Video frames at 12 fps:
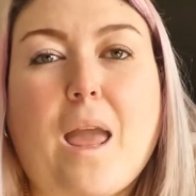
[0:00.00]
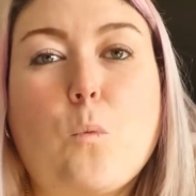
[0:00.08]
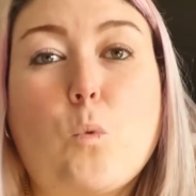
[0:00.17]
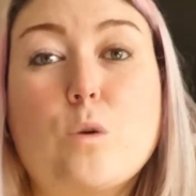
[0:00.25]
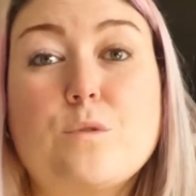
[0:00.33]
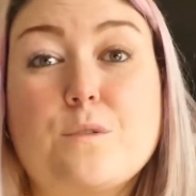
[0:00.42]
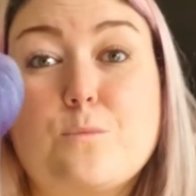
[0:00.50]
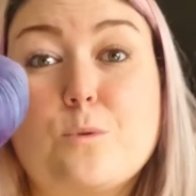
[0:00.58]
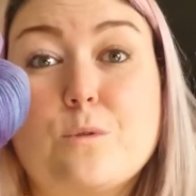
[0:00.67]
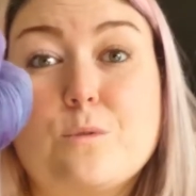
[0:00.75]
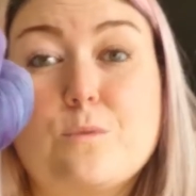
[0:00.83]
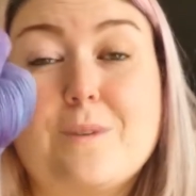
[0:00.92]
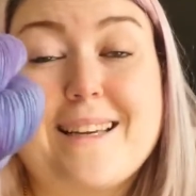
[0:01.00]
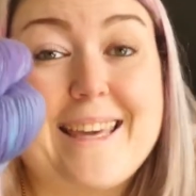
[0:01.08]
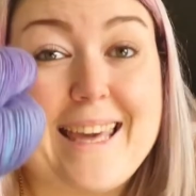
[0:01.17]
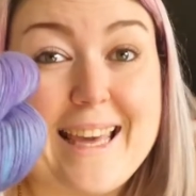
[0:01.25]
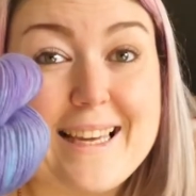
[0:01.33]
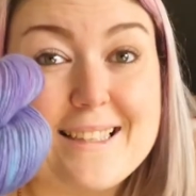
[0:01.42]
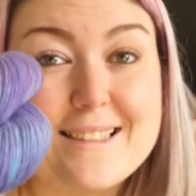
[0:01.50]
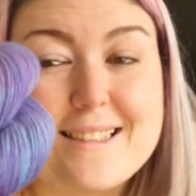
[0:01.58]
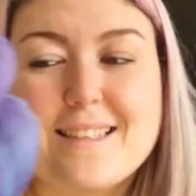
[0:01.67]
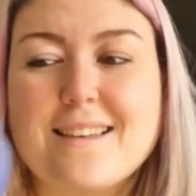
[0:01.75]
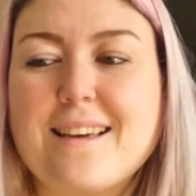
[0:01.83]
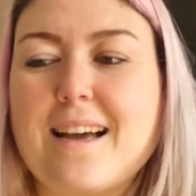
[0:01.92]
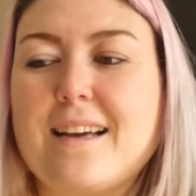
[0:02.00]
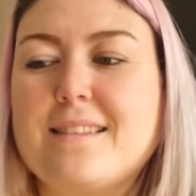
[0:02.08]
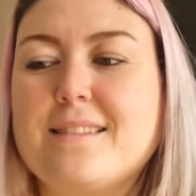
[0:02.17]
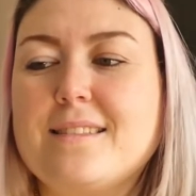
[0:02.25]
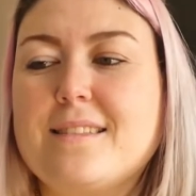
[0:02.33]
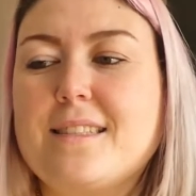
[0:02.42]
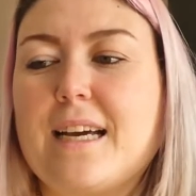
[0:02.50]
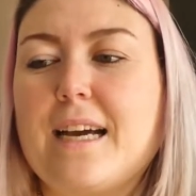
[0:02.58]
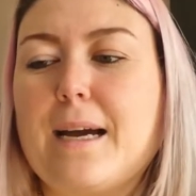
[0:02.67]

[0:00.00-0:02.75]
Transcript: World of Wool kit, and